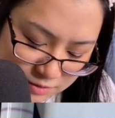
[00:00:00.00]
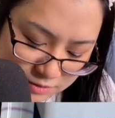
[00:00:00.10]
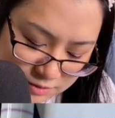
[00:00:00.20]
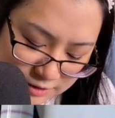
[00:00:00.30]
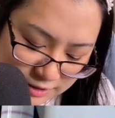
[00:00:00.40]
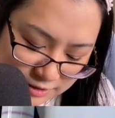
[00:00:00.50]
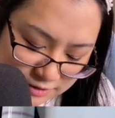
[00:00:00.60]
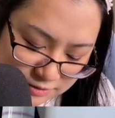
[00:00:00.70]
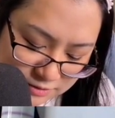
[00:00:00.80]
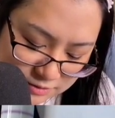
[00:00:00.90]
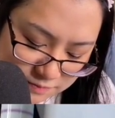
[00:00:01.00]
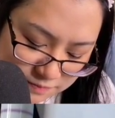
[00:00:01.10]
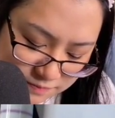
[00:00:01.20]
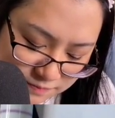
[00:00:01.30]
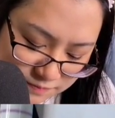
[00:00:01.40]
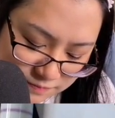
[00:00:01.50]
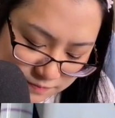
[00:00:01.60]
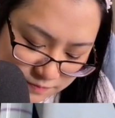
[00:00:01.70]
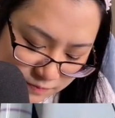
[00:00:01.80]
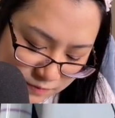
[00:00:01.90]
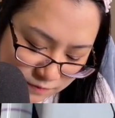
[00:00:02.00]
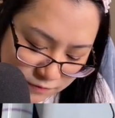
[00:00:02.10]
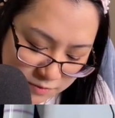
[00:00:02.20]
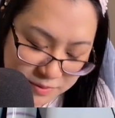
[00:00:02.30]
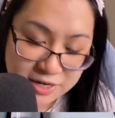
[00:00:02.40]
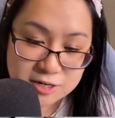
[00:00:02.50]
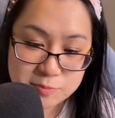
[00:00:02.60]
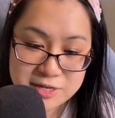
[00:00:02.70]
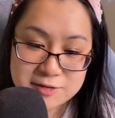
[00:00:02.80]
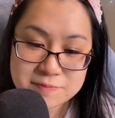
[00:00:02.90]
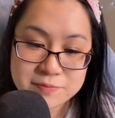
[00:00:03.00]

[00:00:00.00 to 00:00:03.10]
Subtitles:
dx from a to b.